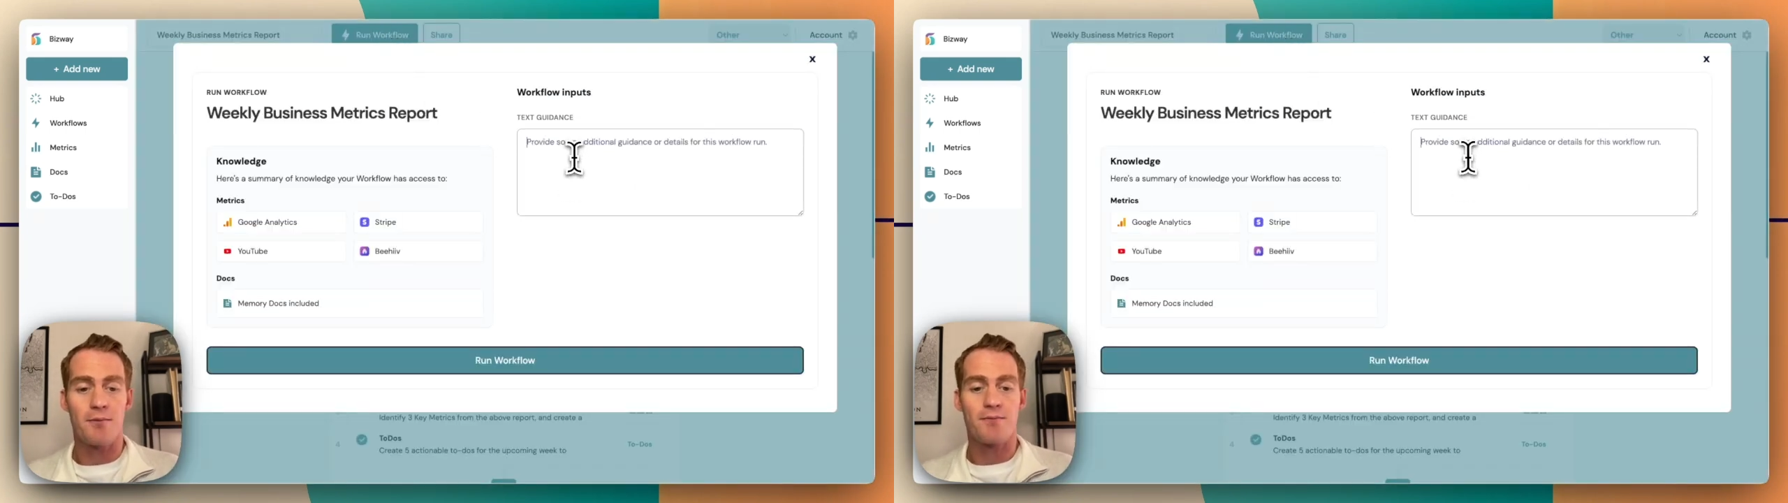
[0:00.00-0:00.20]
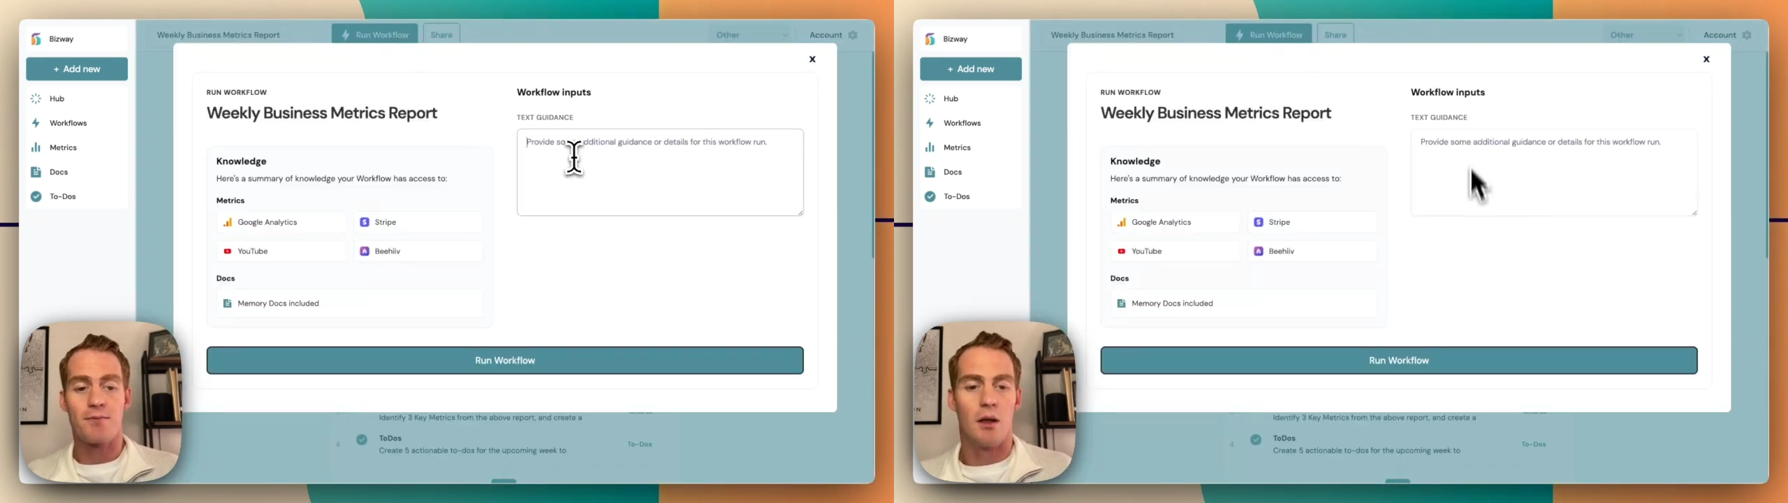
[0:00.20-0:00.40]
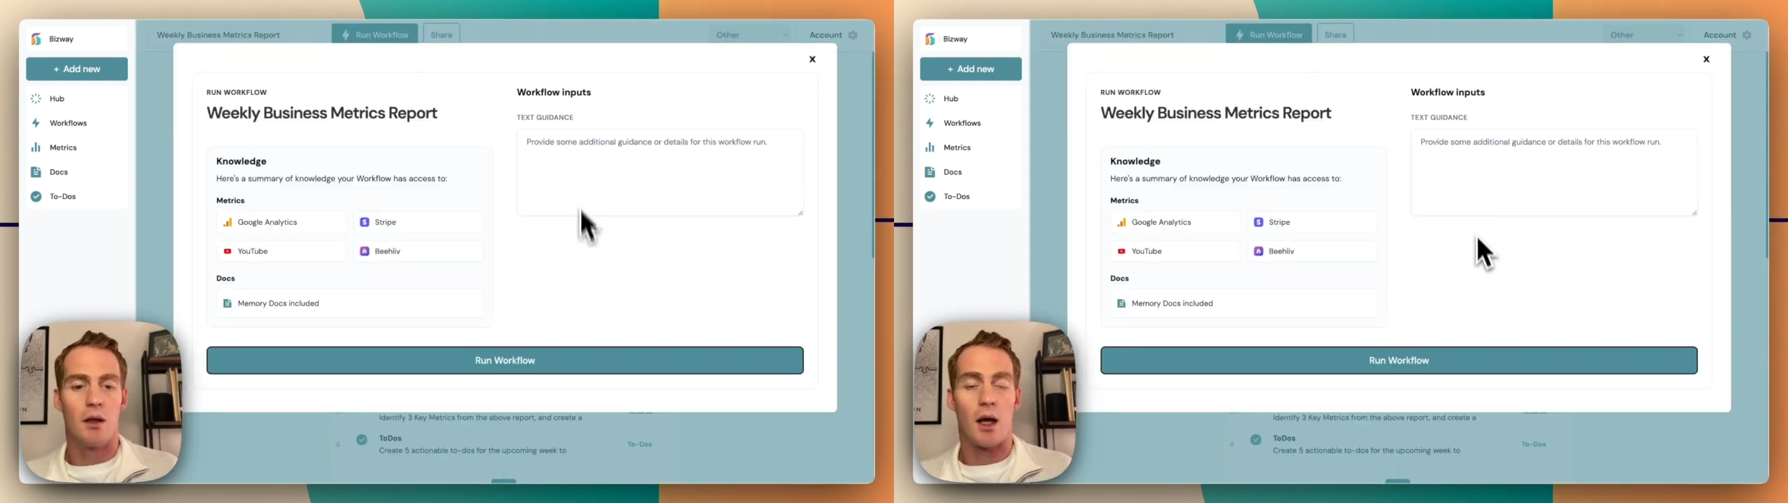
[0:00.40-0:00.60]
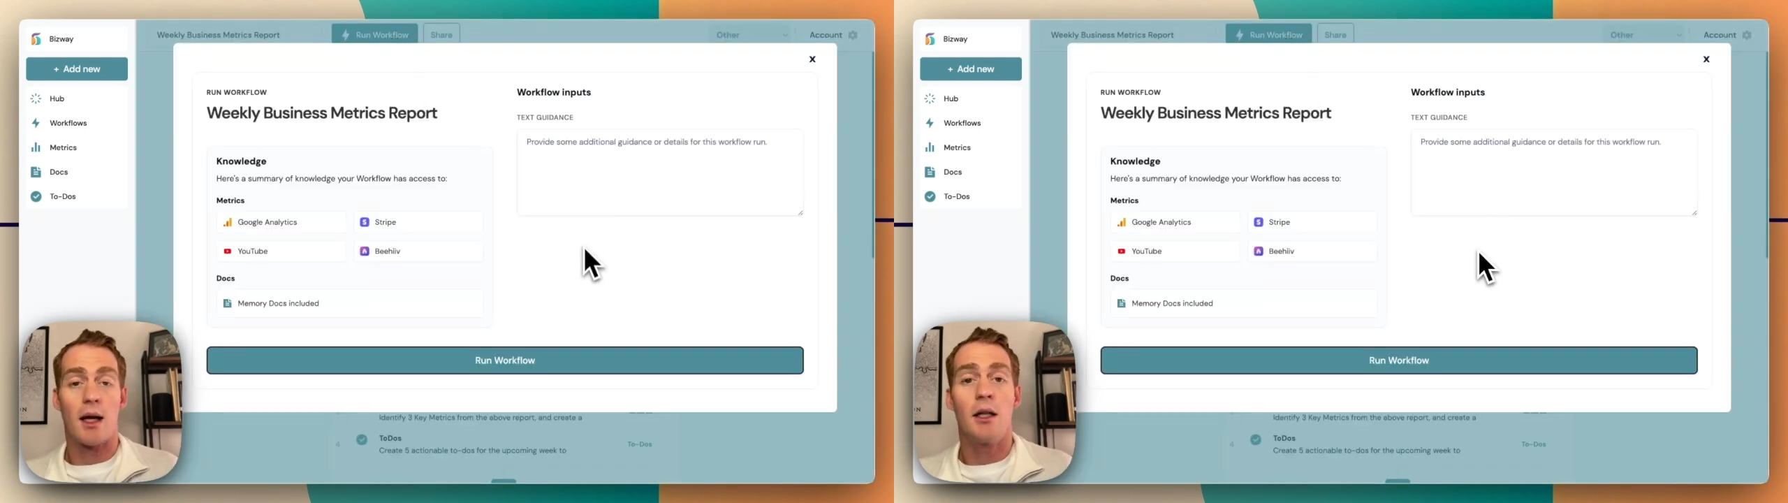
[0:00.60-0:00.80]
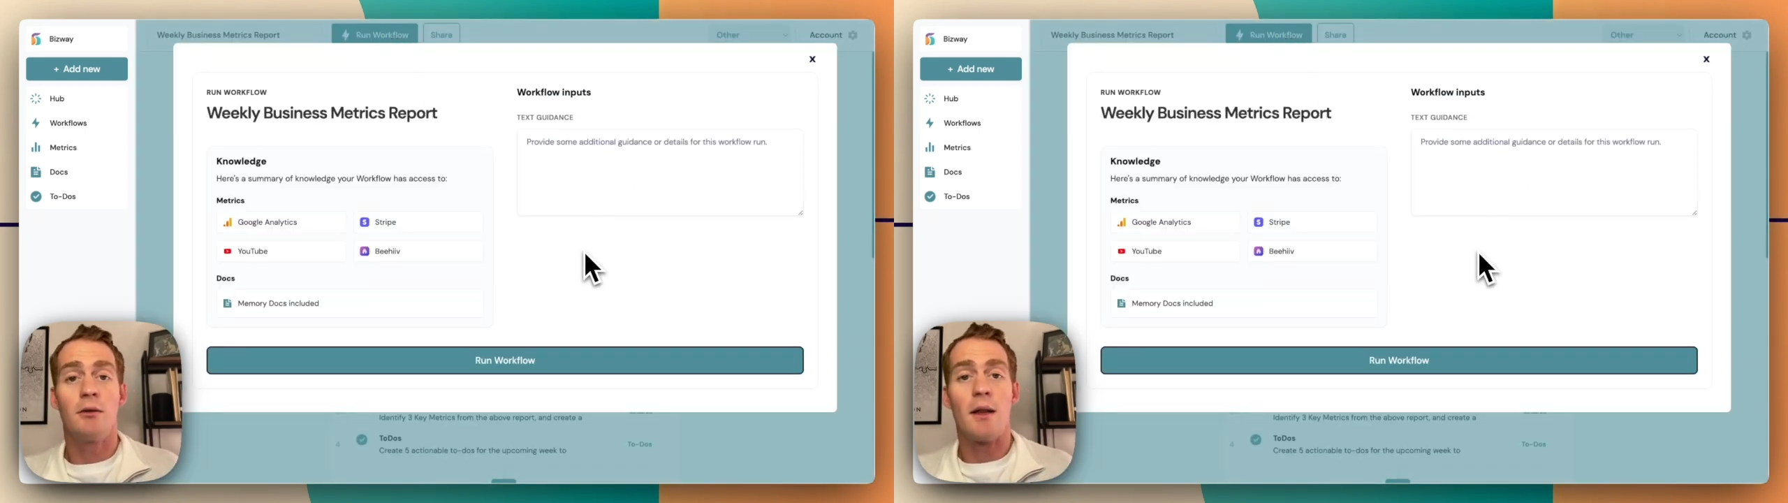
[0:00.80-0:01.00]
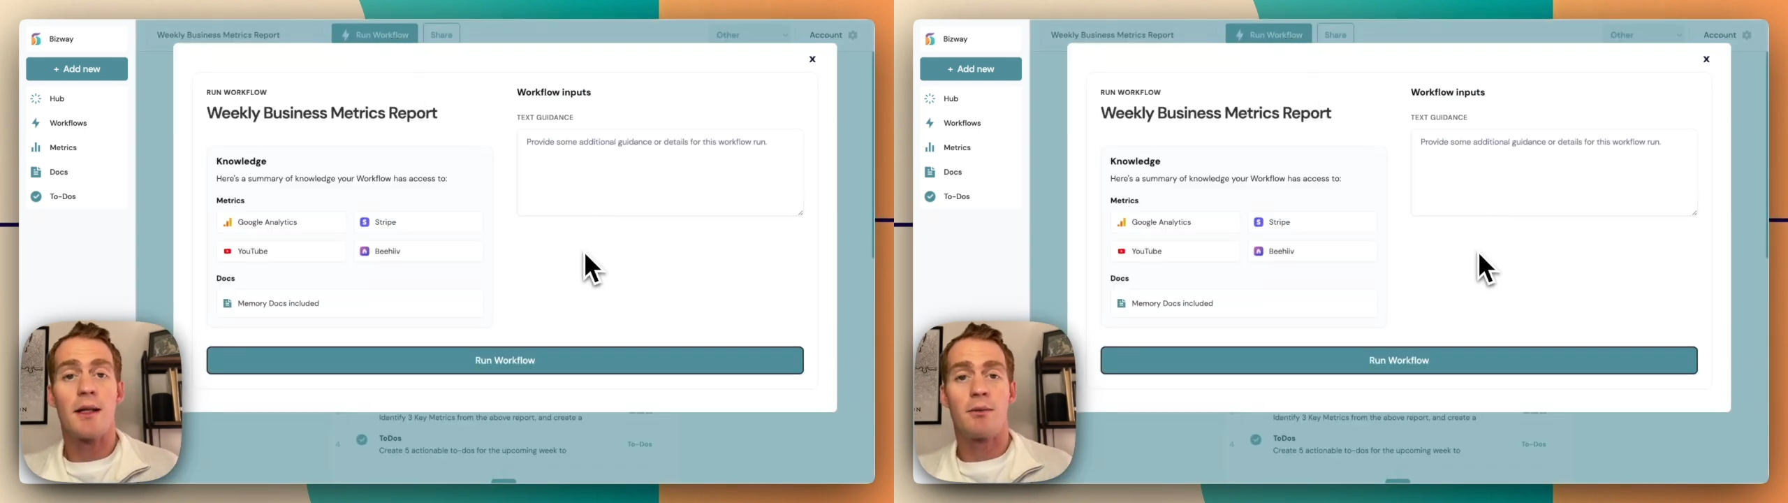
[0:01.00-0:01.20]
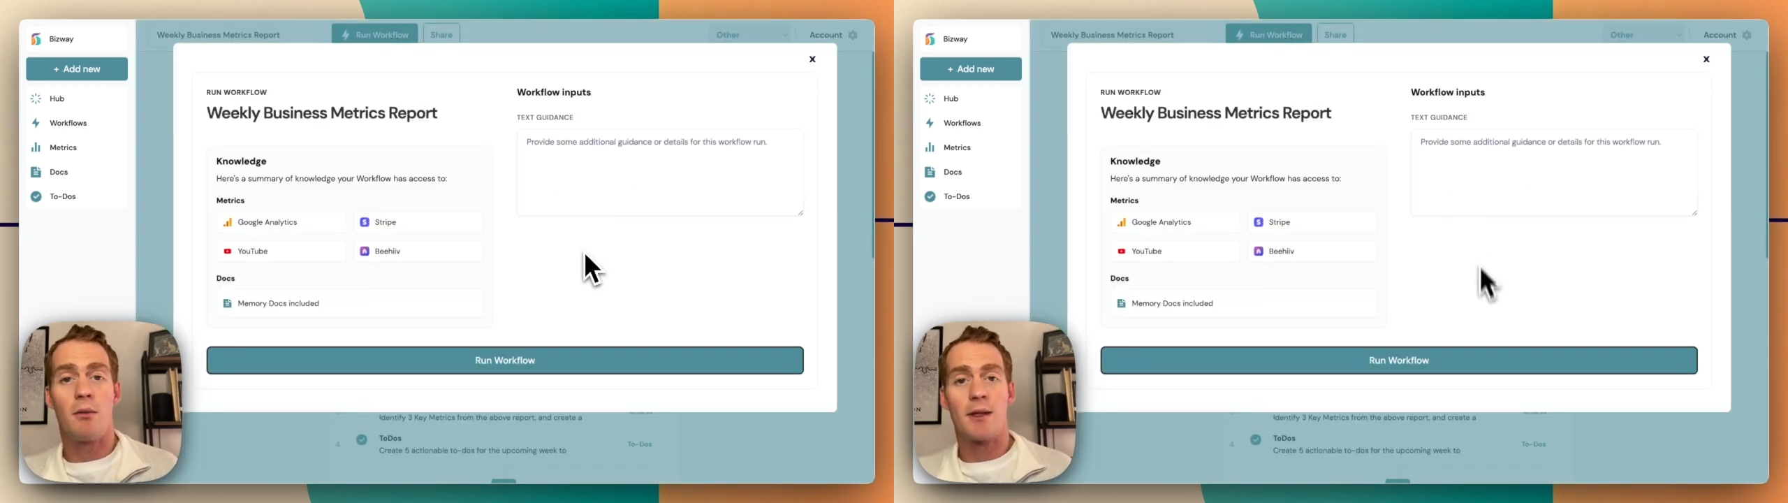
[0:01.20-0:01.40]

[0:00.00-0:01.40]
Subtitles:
I'm going to run this one